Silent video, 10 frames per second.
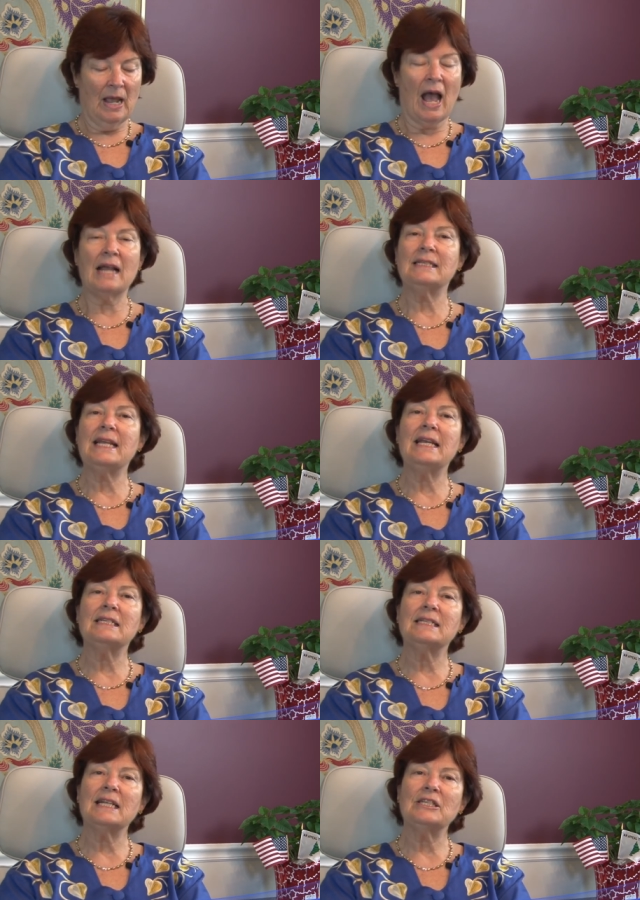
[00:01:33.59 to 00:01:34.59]
Isaiah
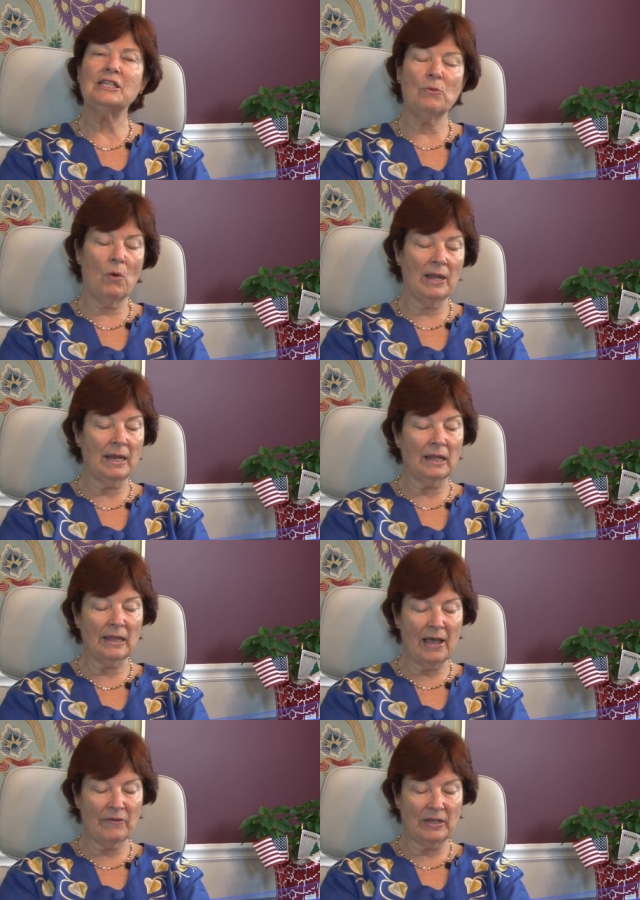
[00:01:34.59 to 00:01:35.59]
61
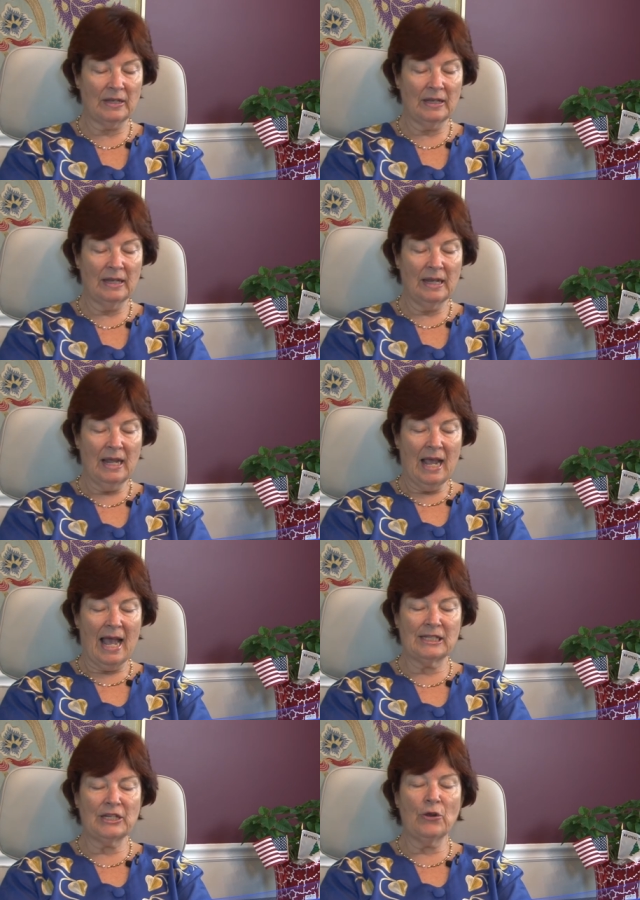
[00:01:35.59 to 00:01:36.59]
11.
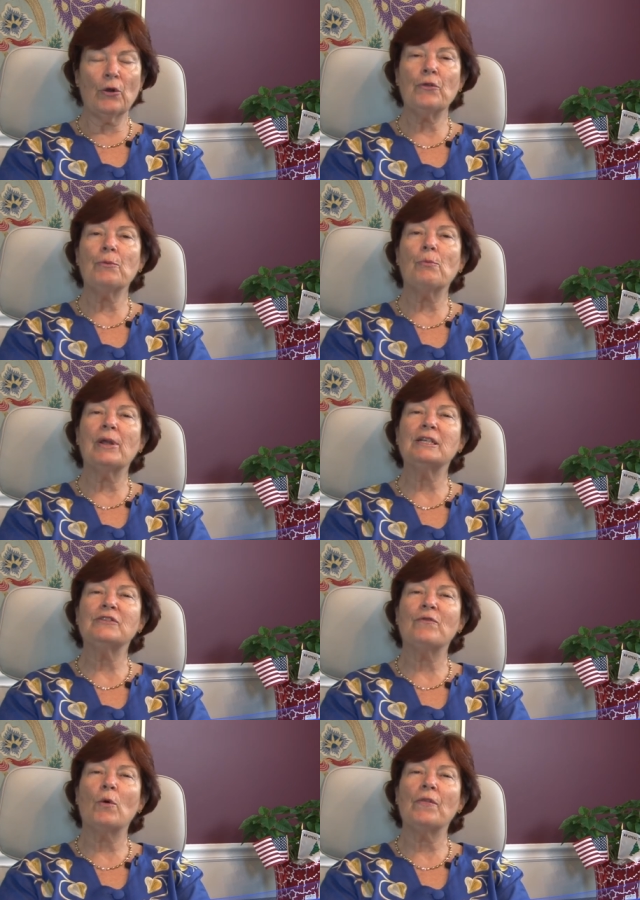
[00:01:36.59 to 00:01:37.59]
As the earth brings
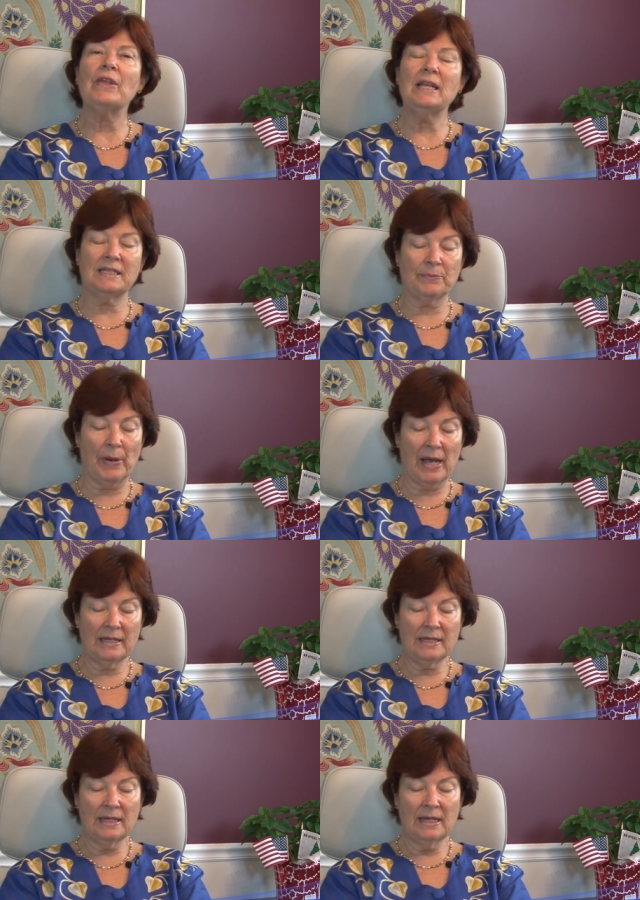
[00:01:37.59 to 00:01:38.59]
forth its
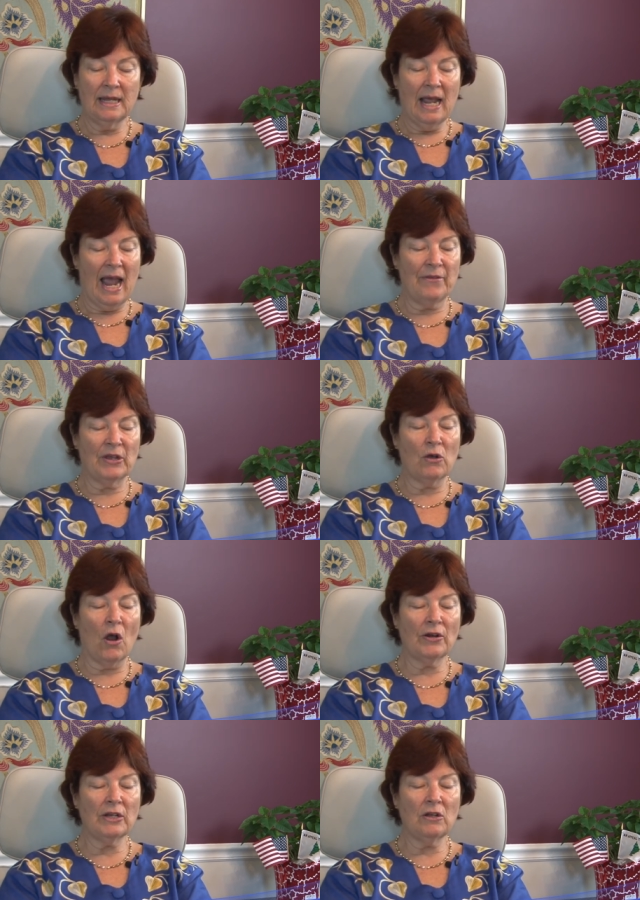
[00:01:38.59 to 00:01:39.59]
bud, and the
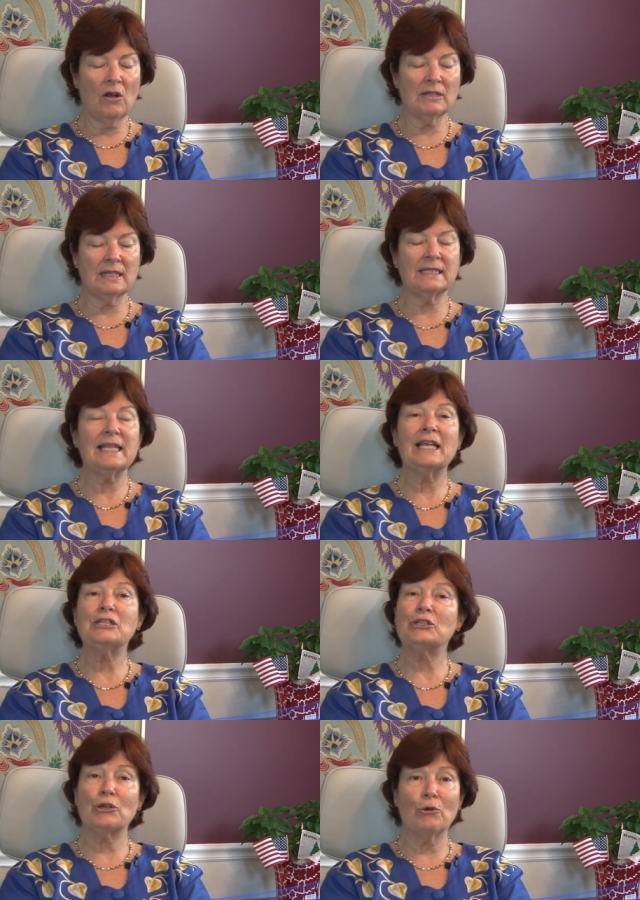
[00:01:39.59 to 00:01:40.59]
garden causes
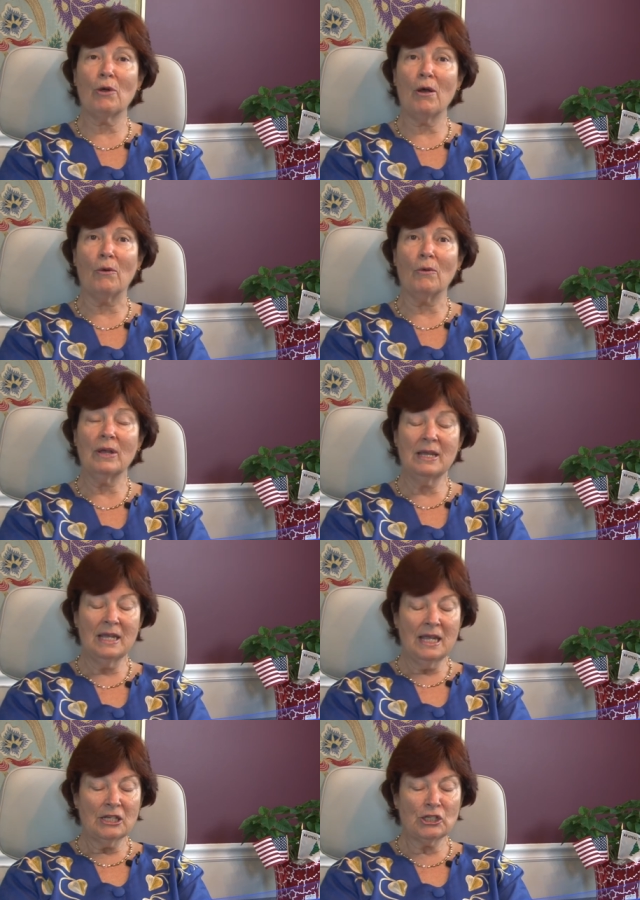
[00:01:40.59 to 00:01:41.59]
things to grow,
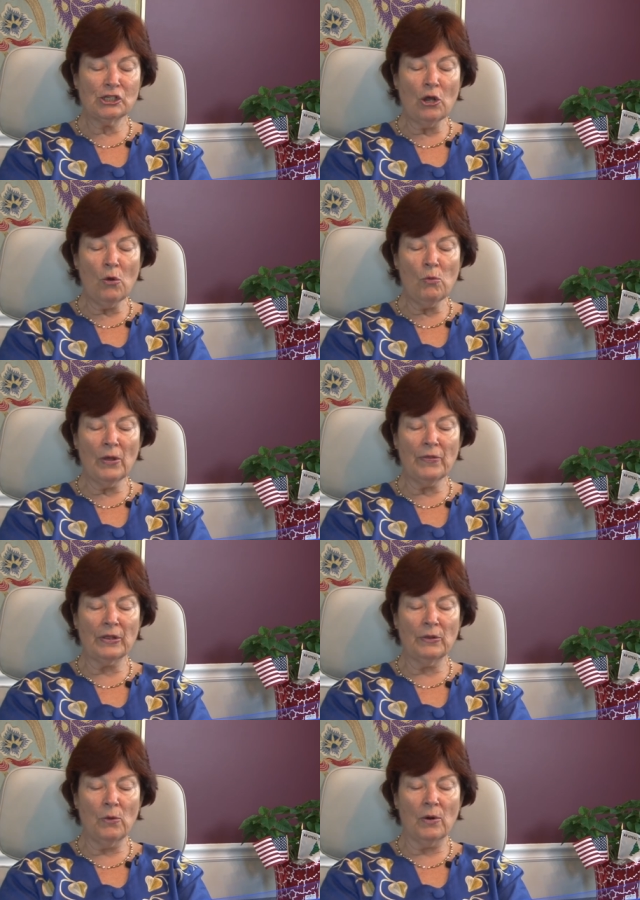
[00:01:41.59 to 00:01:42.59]
so will the
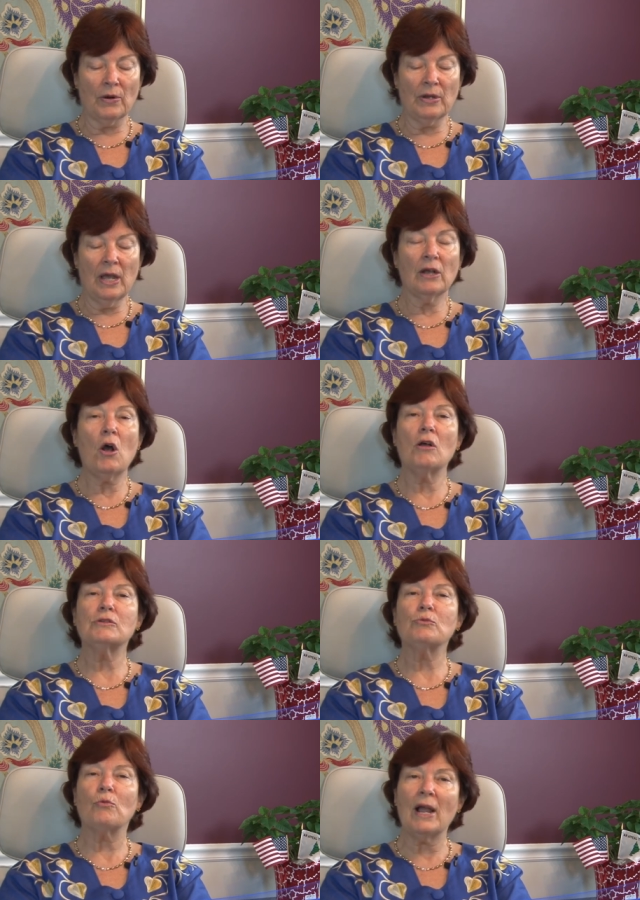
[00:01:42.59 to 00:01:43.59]
Lord
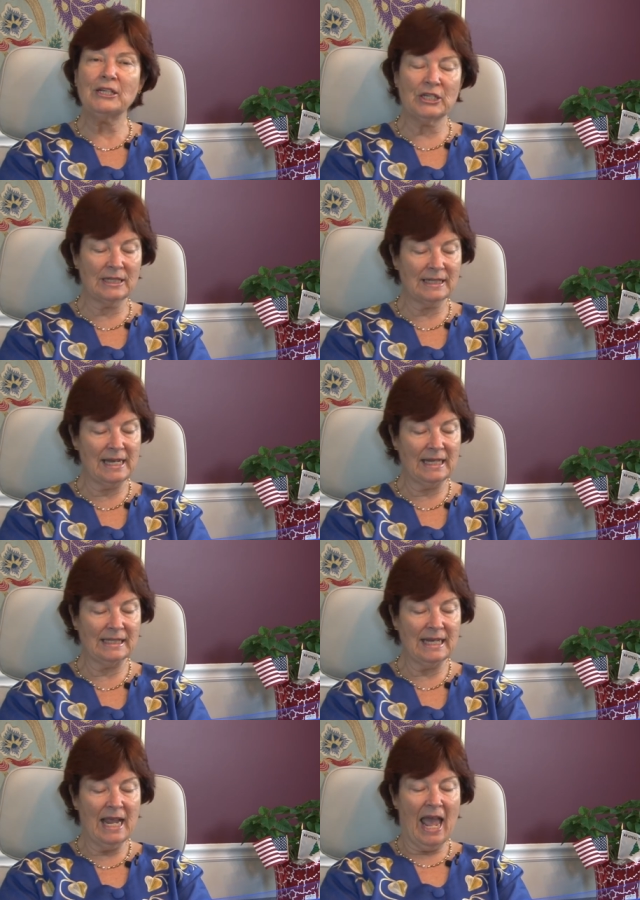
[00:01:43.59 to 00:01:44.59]
cause
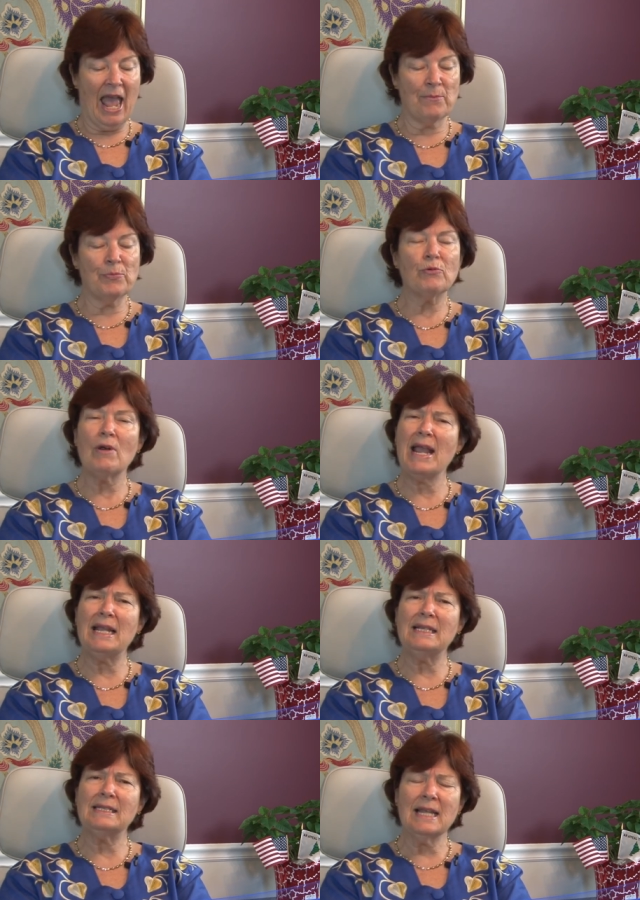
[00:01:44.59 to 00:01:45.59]
righteousness and
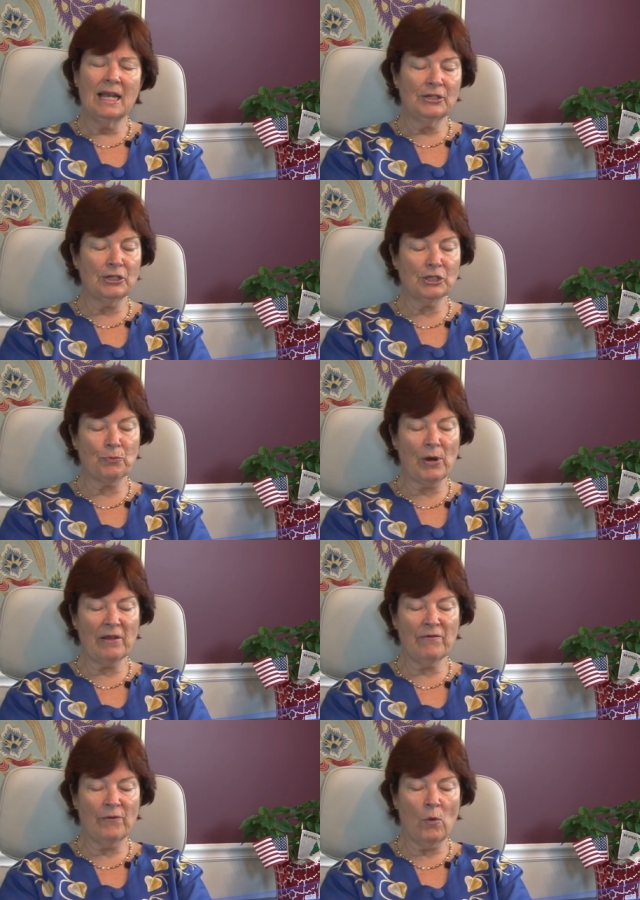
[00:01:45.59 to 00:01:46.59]
praise to
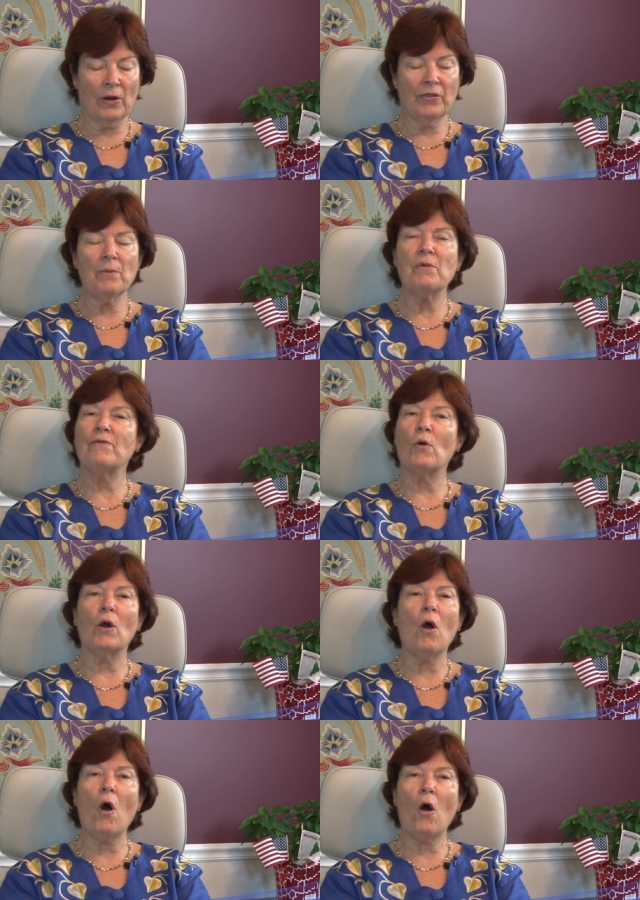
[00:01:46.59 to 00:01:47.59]
spring forth
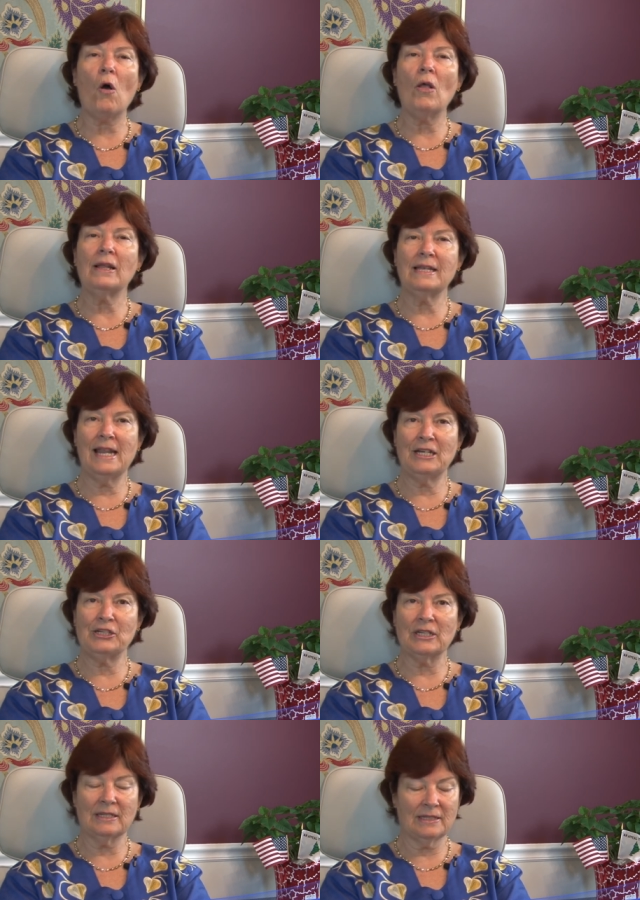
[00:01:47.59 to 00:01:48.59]
before all
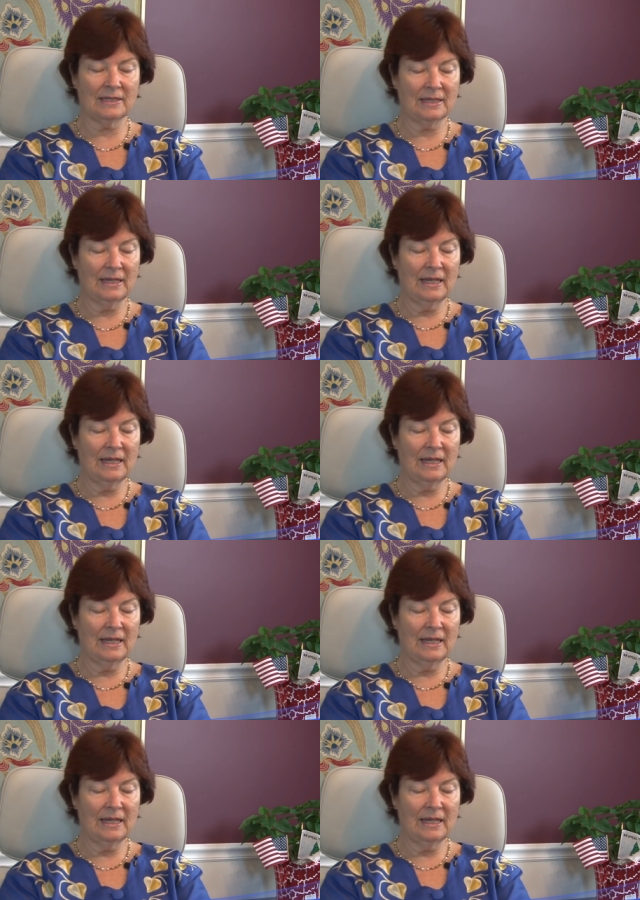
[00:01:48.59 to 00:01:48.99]
nations.